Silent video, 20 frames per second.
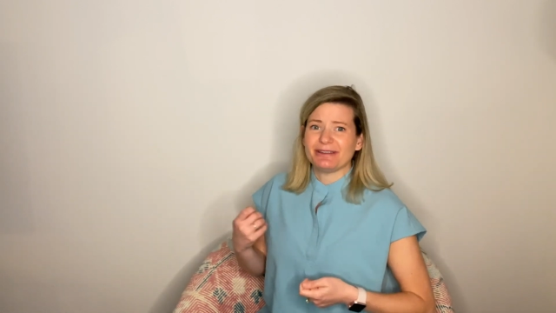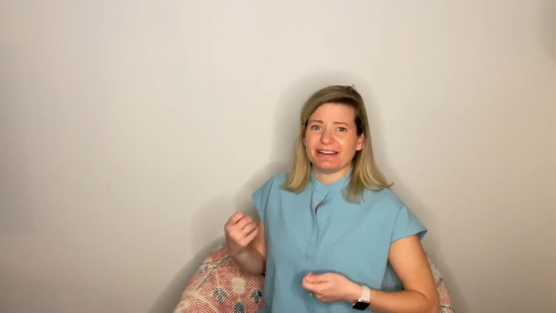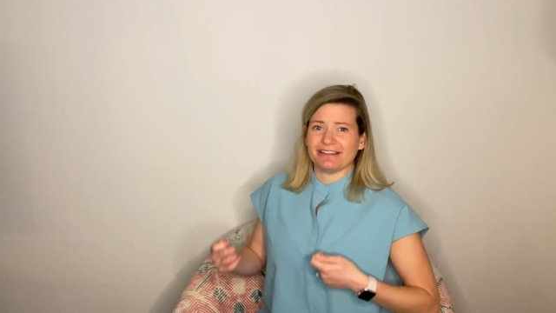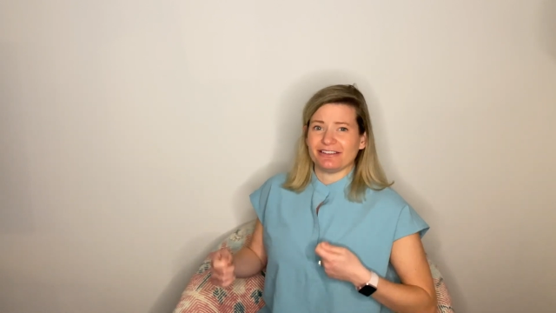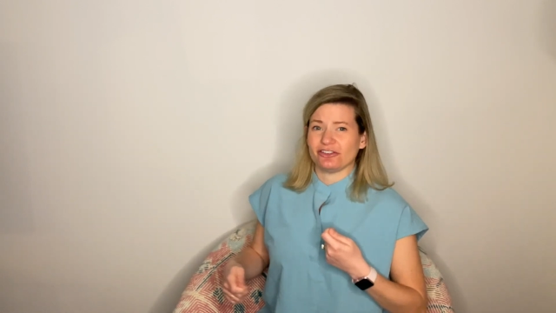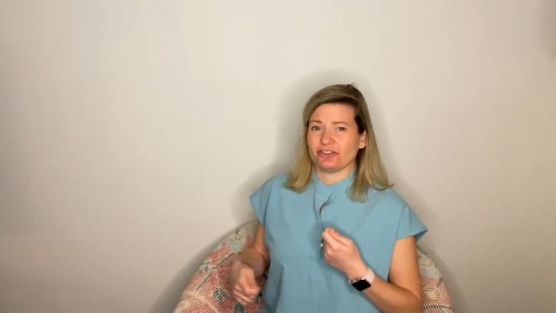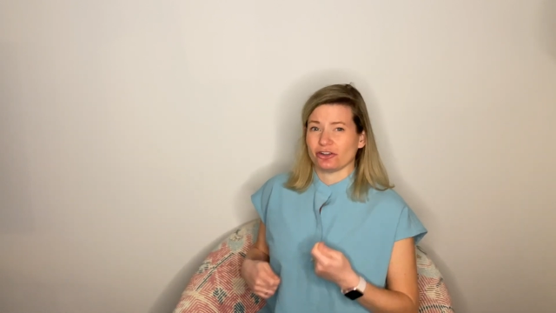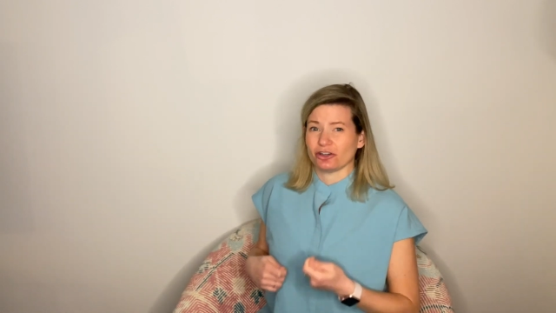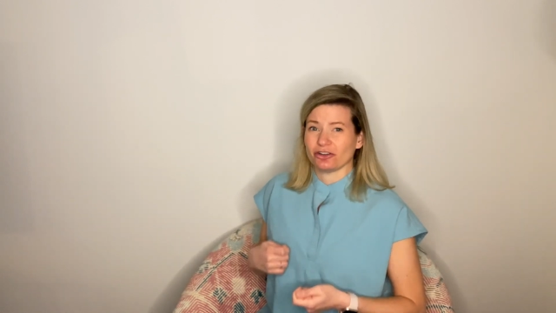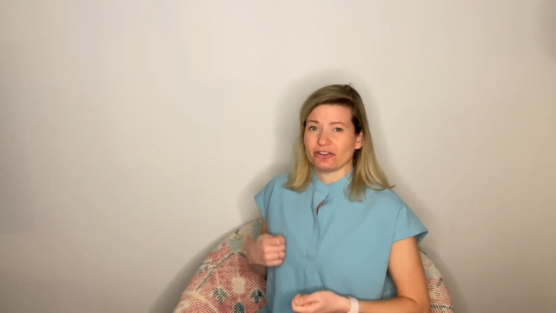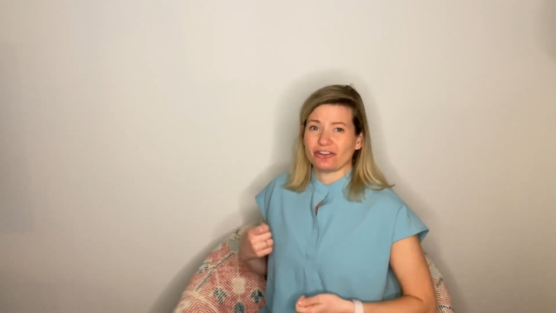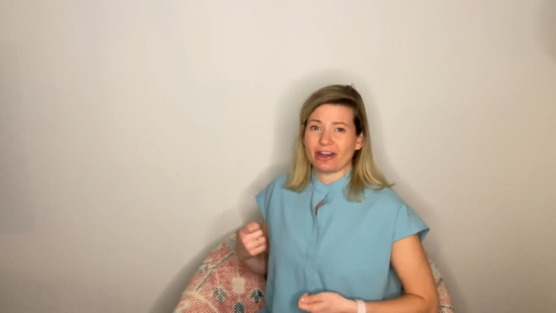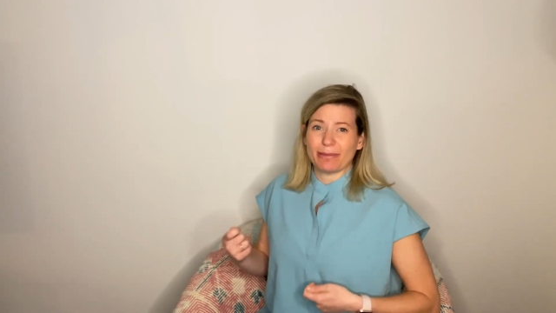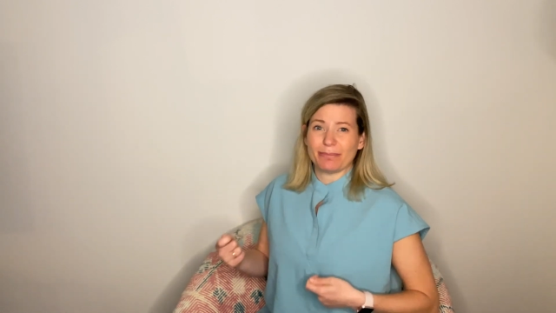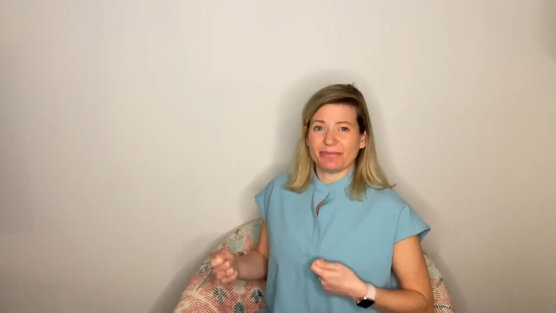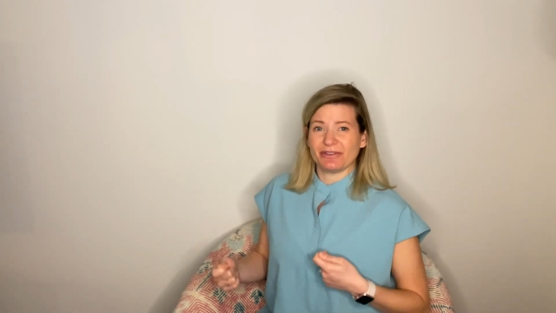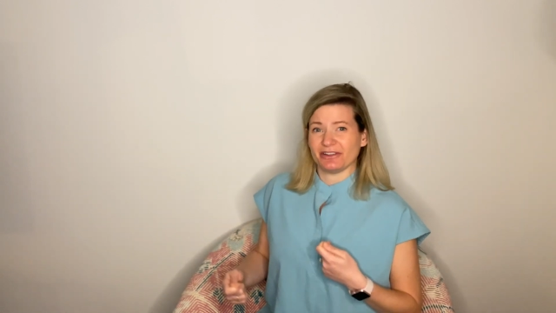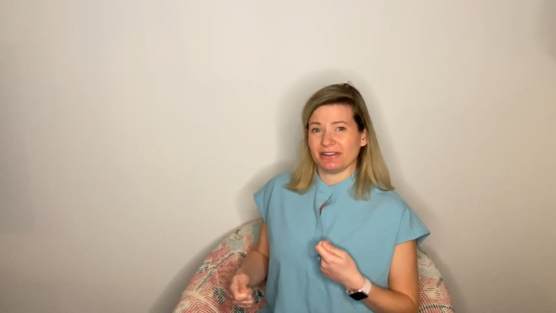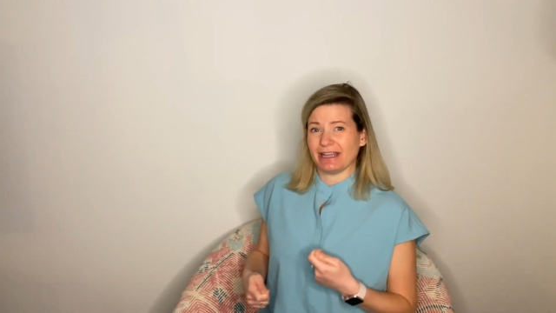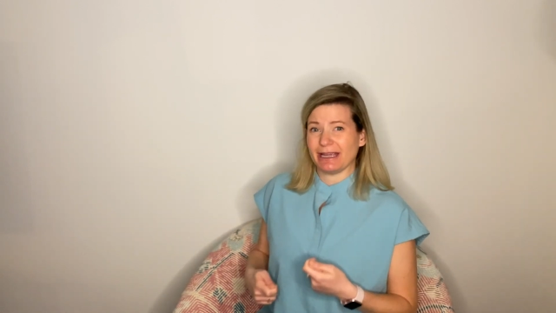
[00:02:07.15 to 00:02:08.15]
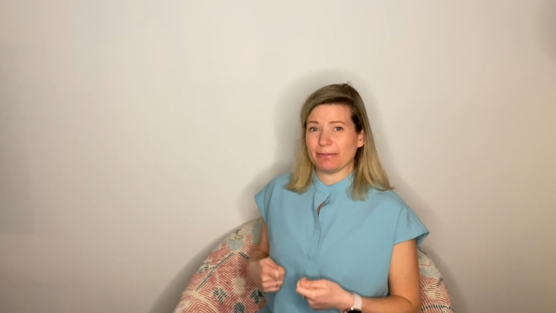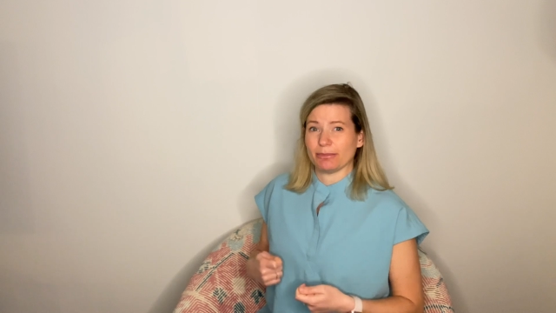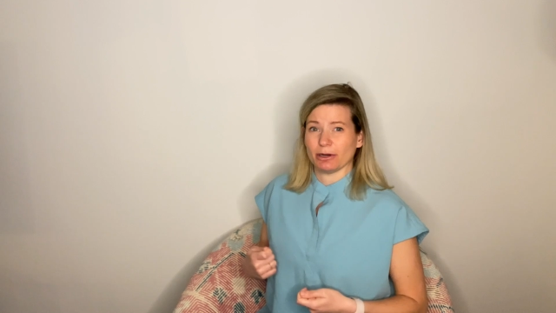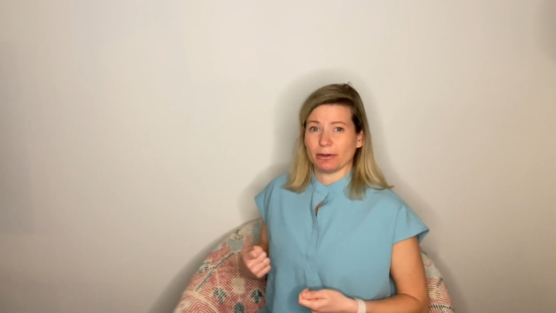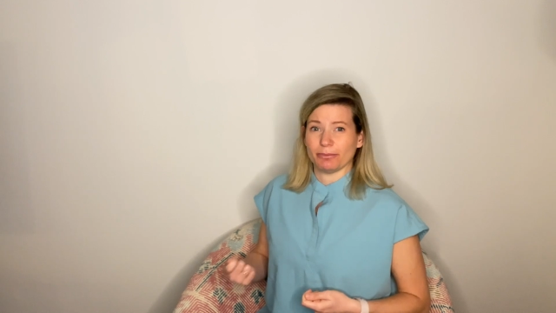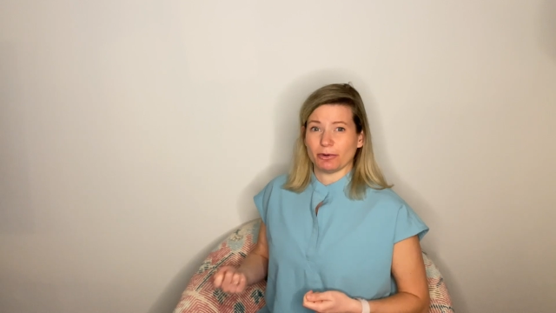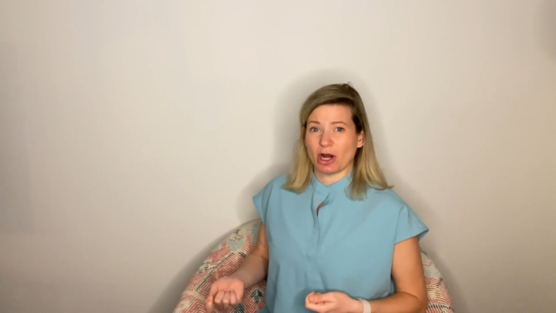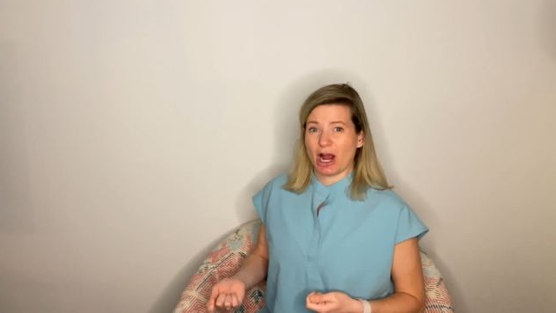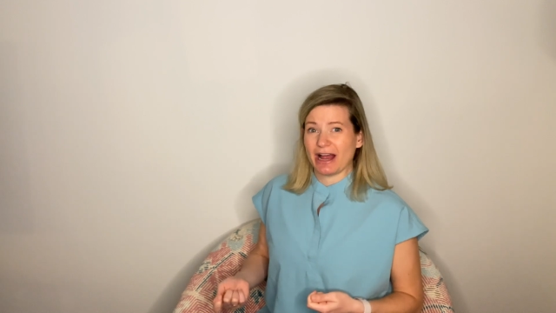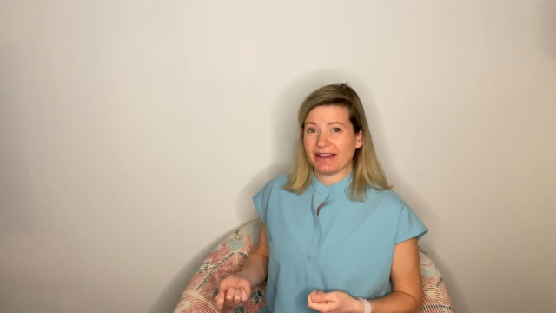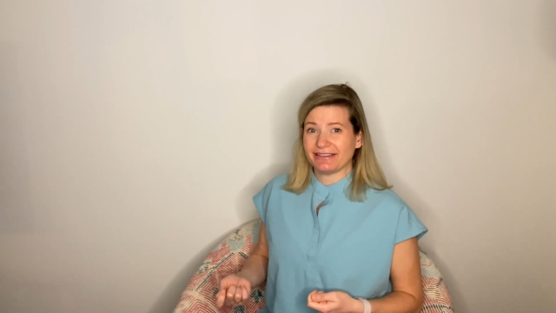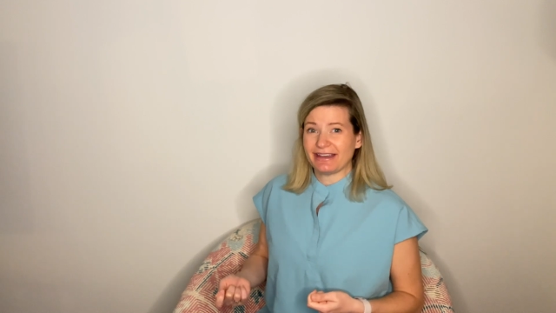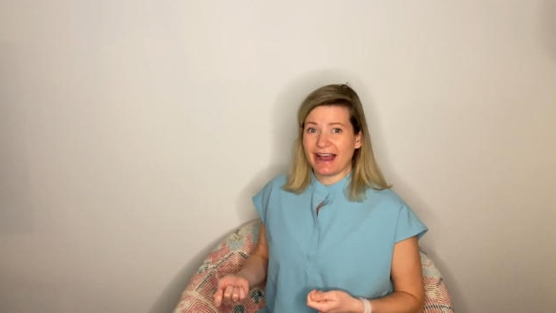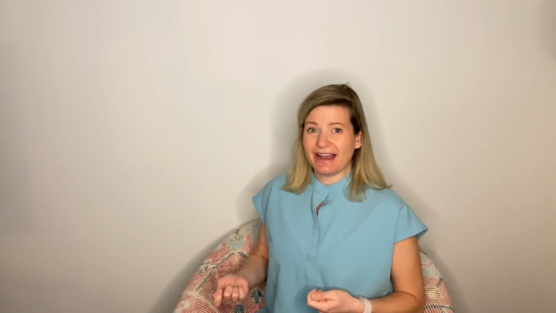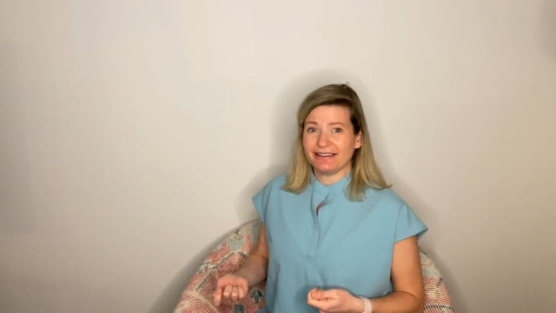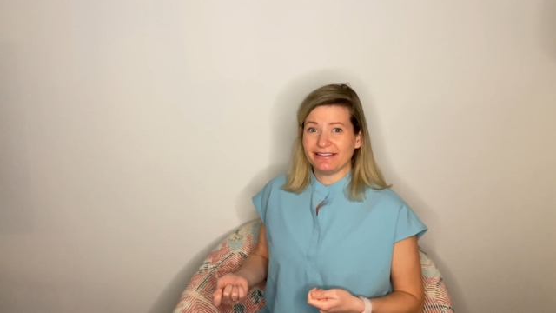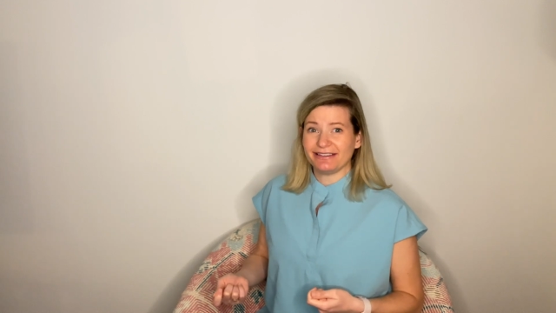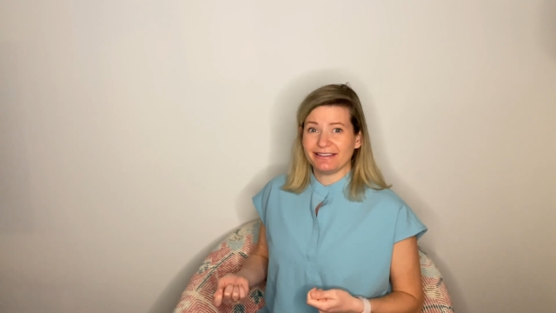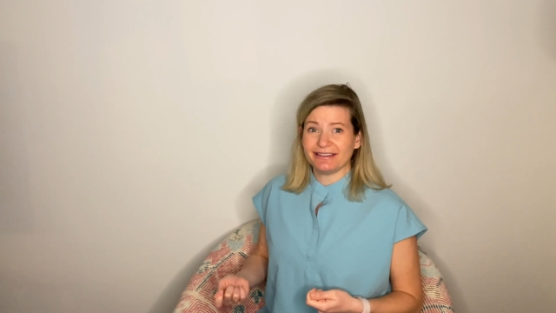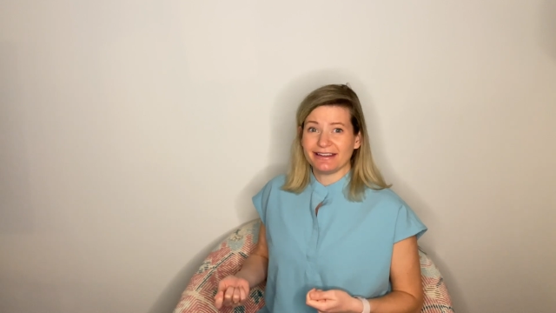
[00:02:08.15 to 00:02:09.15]
it stirs up the labor
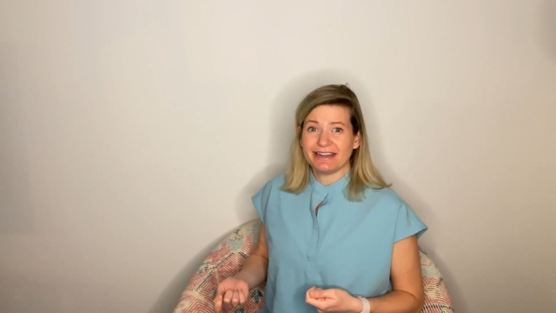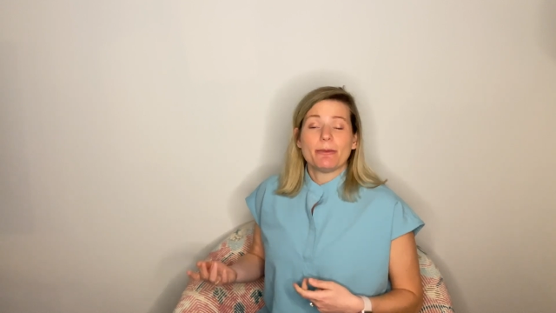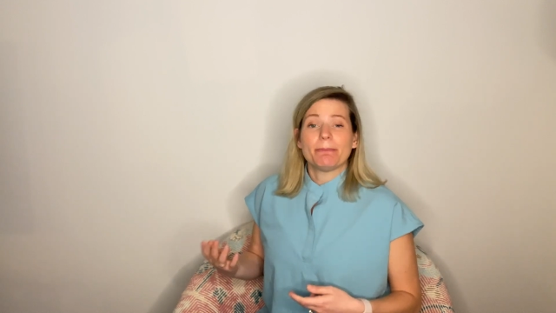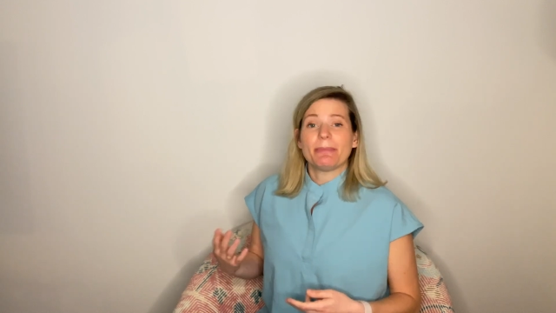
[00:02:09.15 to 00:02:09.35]
process,